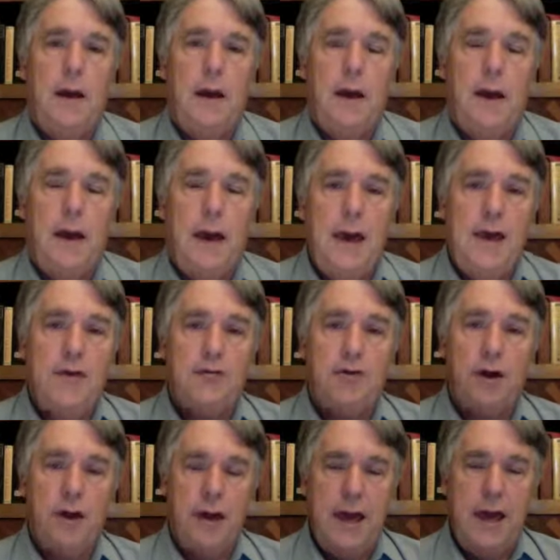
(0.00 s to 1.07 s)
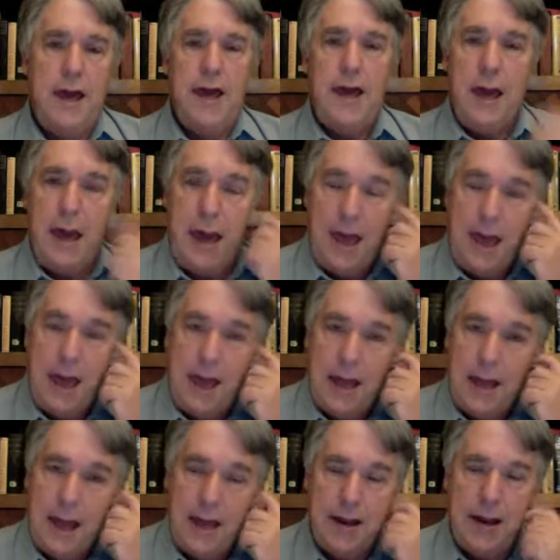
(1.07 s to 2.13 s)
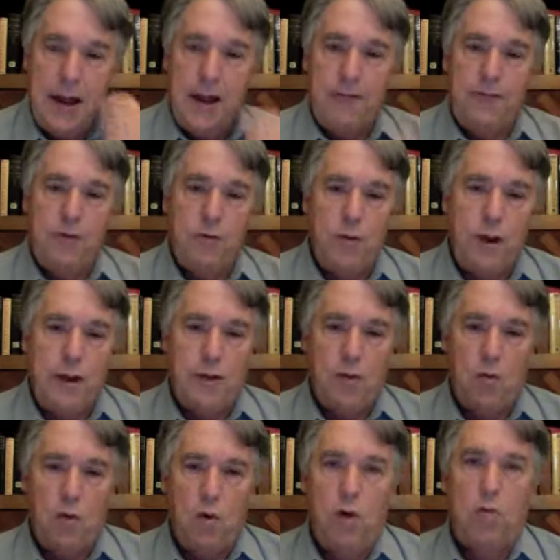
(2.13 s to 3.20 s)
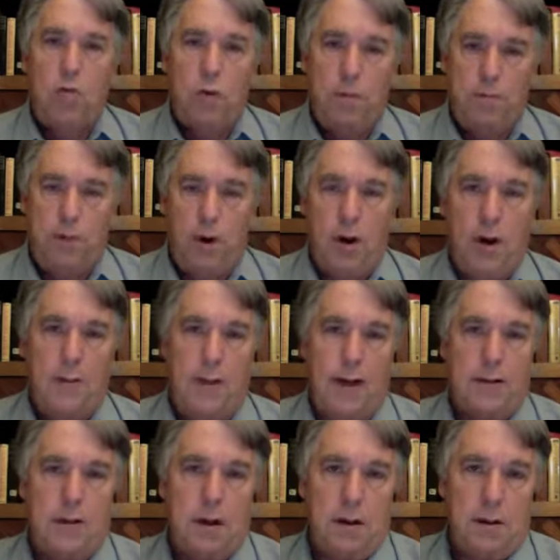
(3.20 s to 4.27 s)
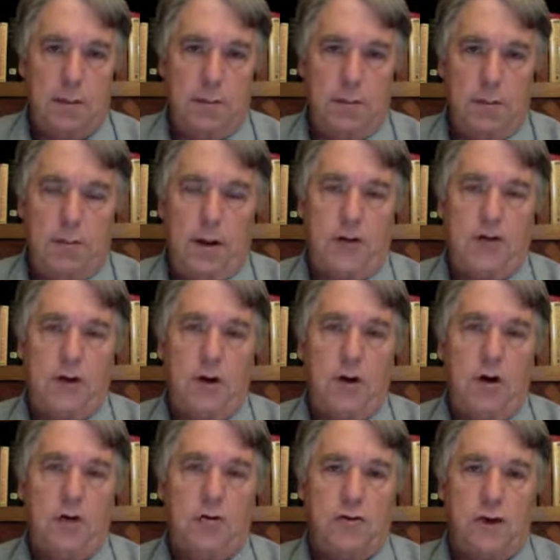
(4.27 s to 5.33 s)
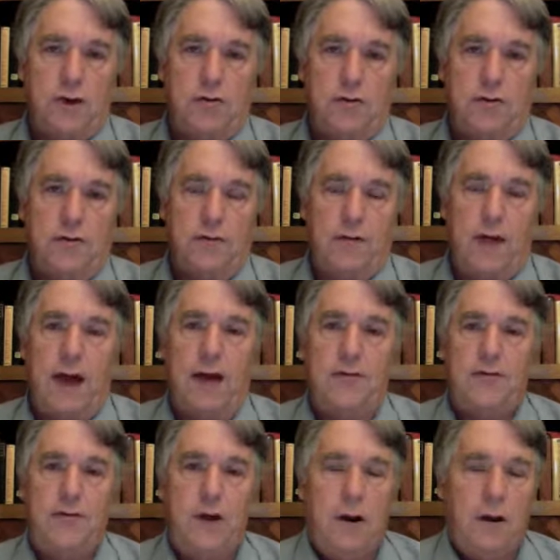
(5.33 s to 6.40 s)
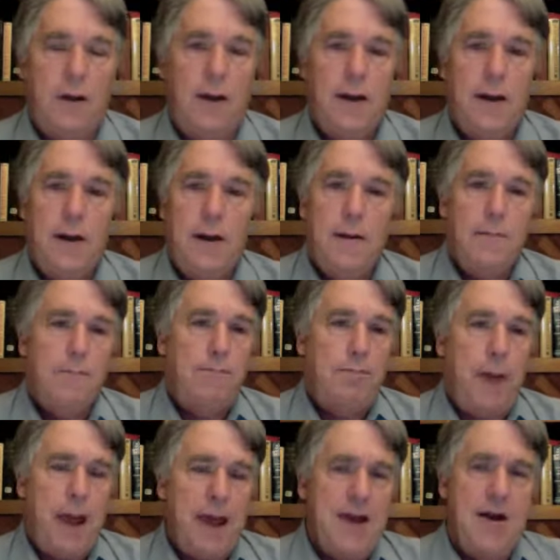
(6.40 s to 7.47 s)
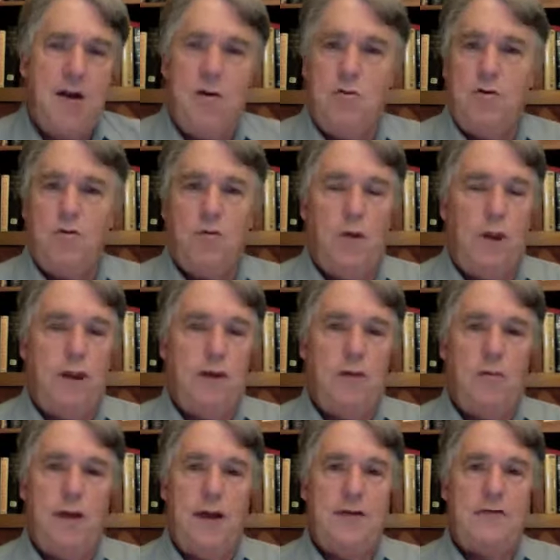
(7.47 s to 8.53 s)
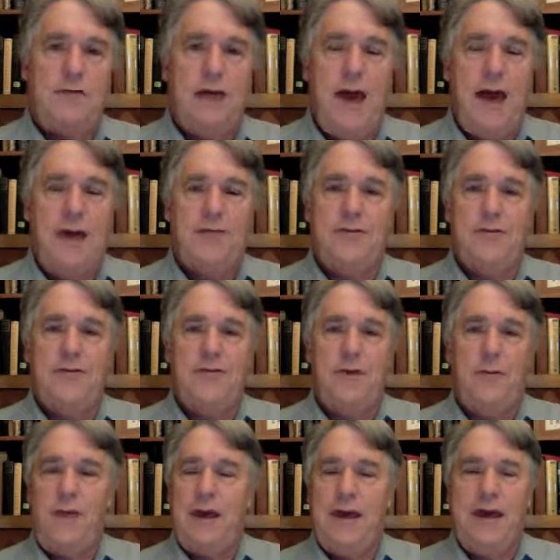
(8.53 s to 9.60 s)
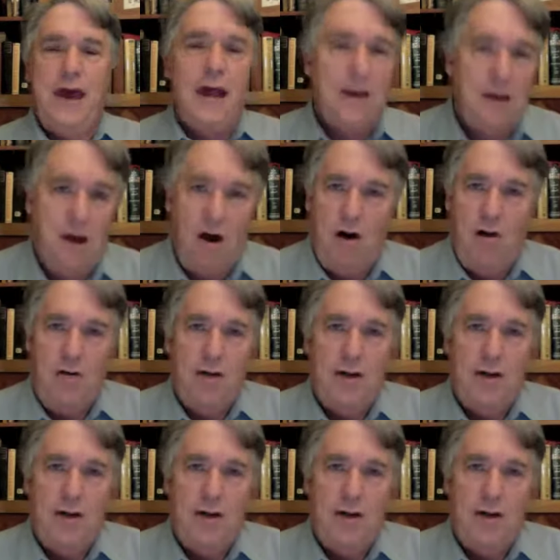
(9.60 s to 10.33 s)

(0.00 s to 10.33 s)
He is going to he, he and and if you read the Woodward book about the budget negotiations of last year, Boehner was willing to raise taxes from the get go.